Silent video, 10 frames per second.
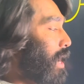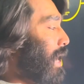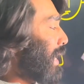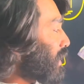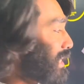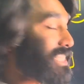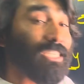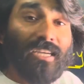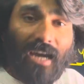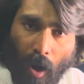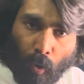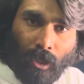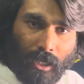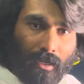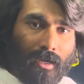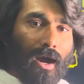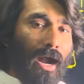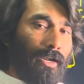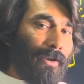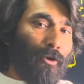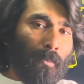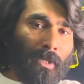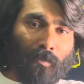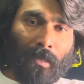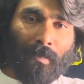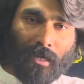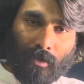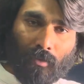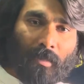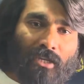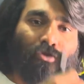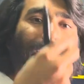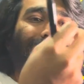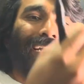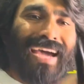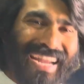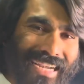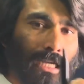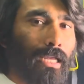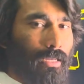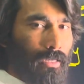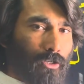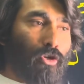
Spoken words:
At a discount, 100 rupees paper, it will be issued at 90.